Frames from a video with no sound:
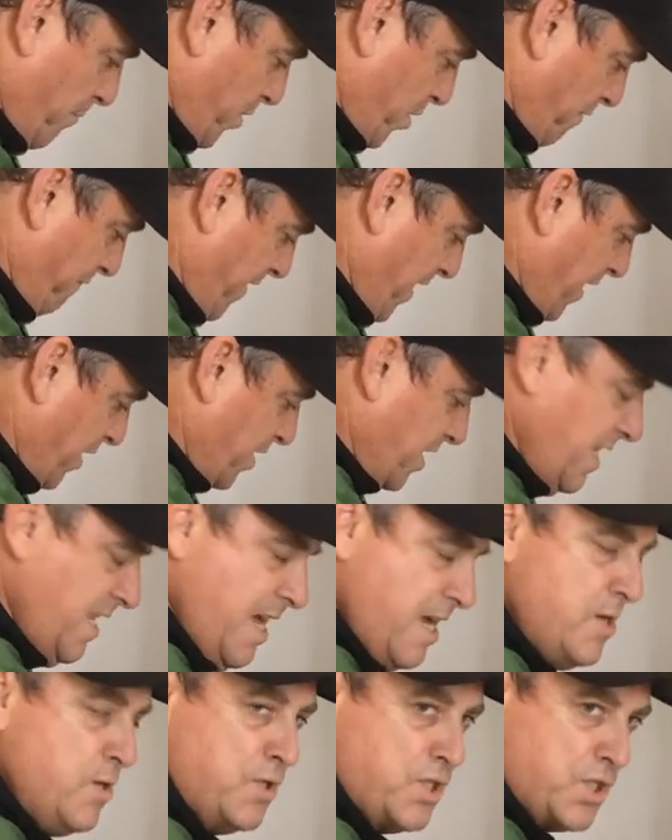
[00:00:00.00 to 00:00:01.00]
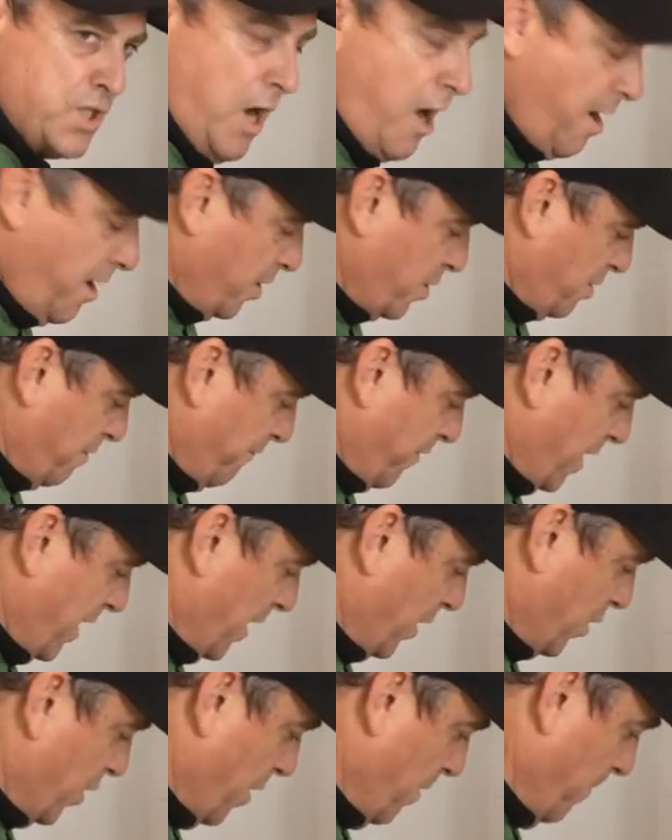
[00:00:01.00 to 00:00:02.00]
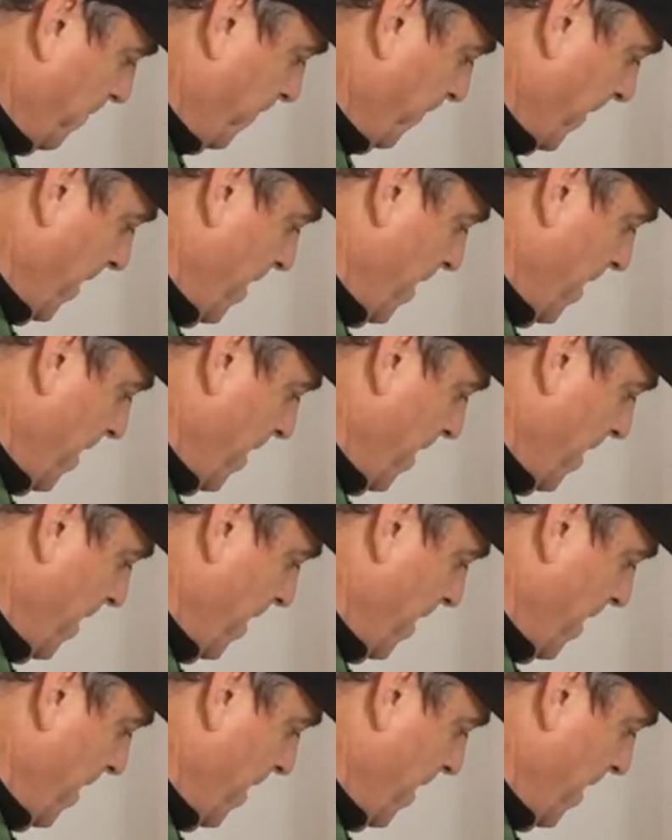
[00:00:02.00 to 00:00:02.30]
Put your fingers in there. Use tongs if you need to.